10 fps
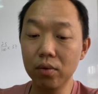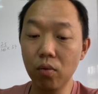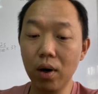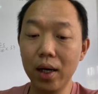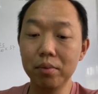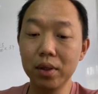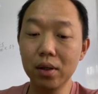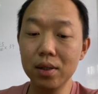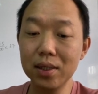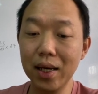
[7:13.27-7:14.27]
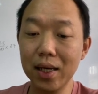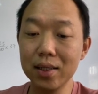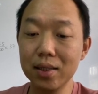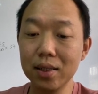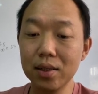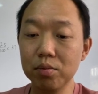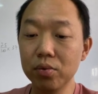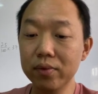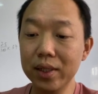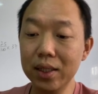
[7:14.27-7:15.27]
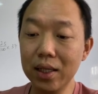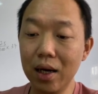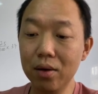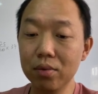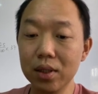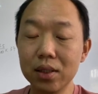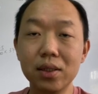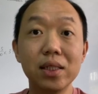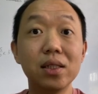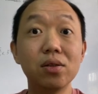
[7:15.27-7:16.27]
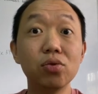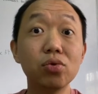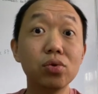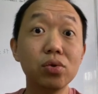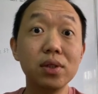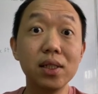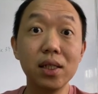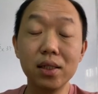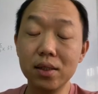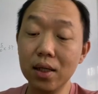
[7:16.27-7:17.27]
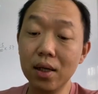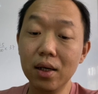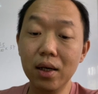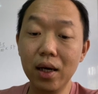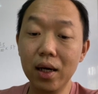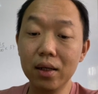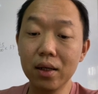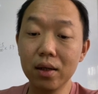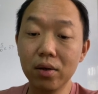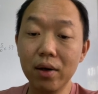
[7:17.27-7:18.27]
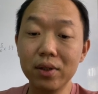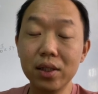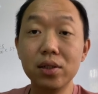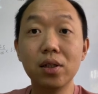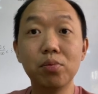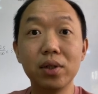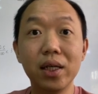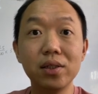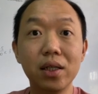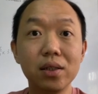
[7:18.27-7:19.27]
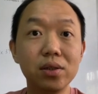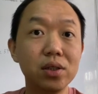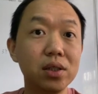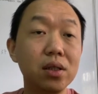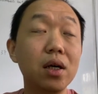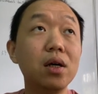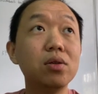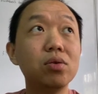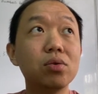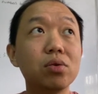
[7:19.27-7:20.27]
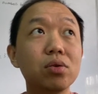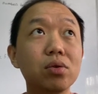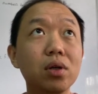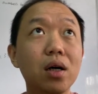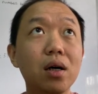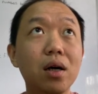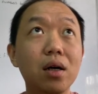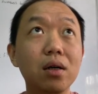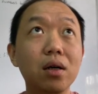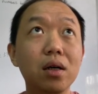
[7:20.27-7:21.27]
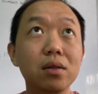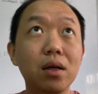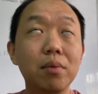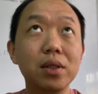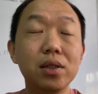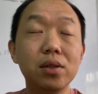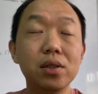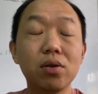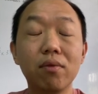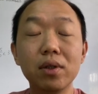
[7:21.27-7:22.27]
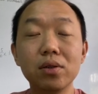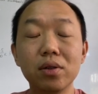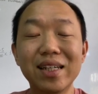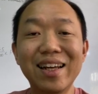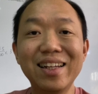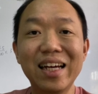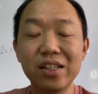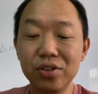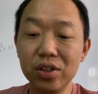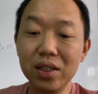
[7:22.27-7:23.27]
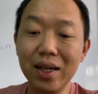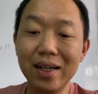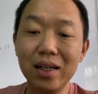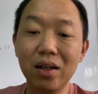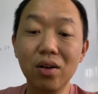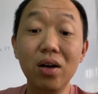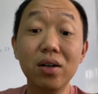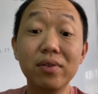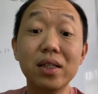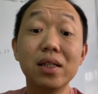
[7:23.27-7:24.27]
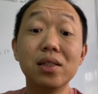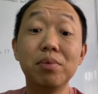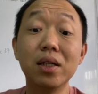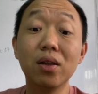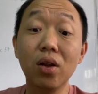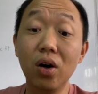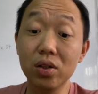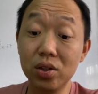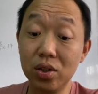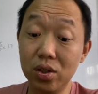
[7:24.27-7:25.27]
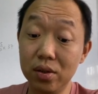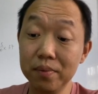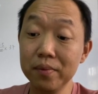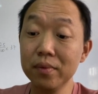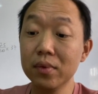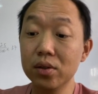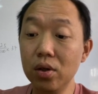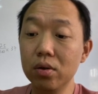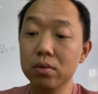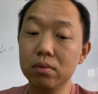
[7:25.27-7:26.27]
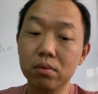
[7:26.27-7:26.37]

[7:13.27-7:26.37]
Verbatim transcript: Why? Because as it's moving downwards, it loses the gravitational potential energy to uh, uh, I mean it is converted to kinetic energy and then a lot of it is being lost so